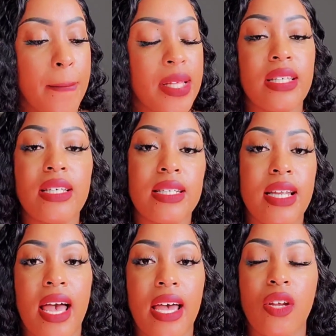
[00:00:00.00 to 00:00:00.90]
But this
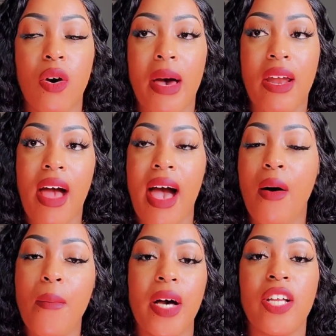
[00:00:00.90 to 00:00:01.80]
day, no matter
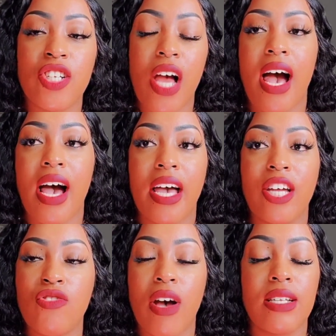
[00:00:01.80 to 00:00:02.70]
how much
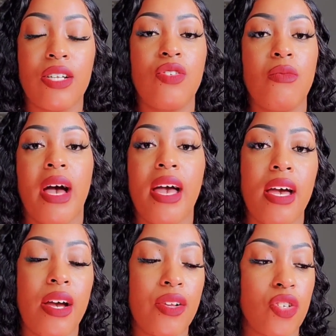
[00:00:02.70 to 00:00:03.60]
I tried to do my hair,